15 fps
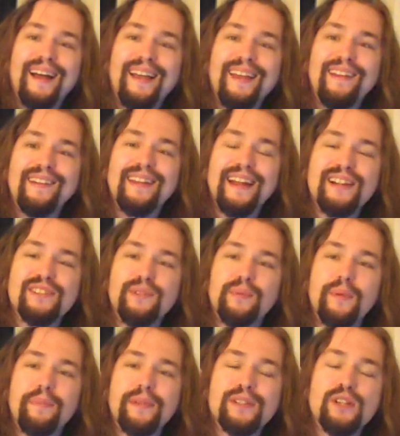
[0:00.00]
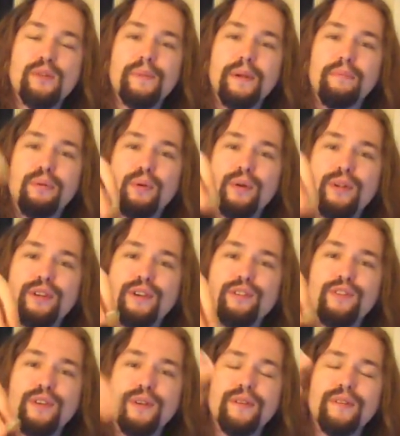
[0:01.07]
You could actually rip this open and pour it on your food.